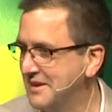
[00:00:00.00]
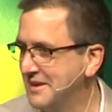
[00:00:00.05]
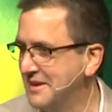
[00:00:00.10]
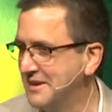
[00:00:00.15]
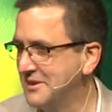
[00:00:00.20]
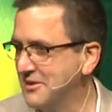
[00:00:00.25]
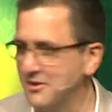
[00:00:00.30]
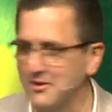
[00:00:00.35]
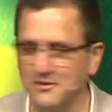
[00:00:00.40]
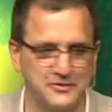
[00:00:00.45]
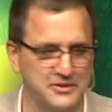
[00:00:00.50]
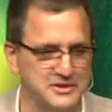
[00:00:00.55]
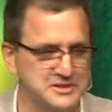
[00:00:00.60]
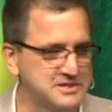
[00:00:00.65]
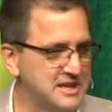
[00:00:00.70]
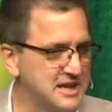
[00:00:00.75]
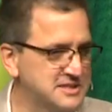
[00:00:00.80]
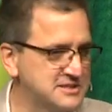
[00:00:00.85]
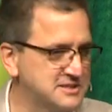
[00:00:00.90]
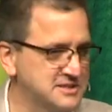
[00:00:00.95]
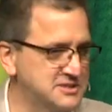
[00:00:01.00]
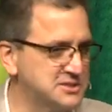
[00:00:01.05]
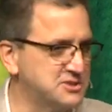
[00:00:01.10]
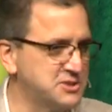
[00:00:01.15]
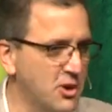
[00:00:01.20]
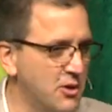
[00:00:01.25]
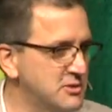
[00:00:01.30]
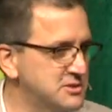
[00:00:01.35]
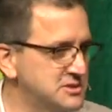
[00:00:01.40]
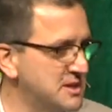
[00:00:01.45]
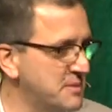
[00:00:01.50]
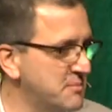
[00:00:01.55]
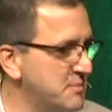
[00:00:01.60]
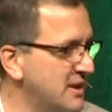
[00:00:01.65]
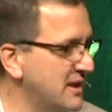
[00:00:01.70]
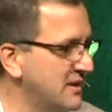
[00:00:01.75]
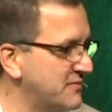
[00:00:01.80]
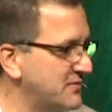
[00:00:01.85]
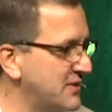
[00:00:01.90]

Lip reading: You know, if it says to stone somebody if